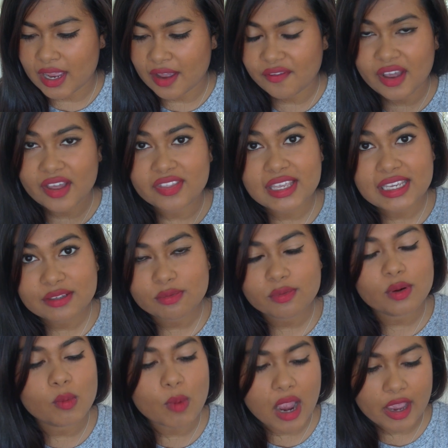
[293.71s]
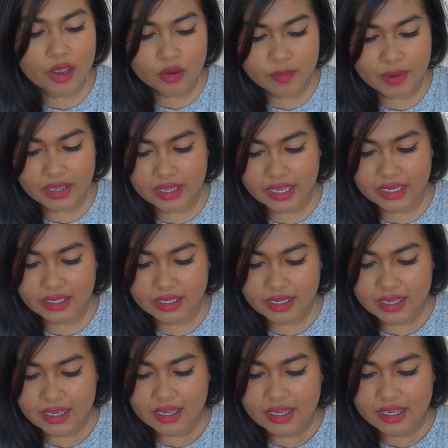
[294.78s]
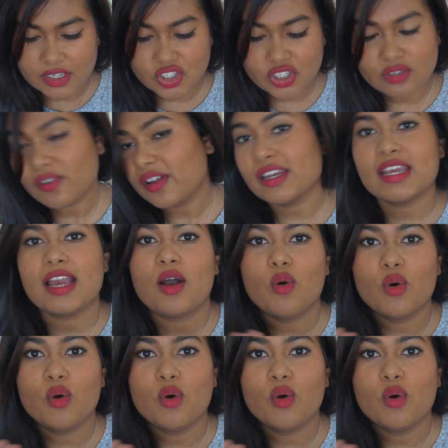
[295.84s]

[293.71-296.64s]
I've had these for a while, but like it's just funny how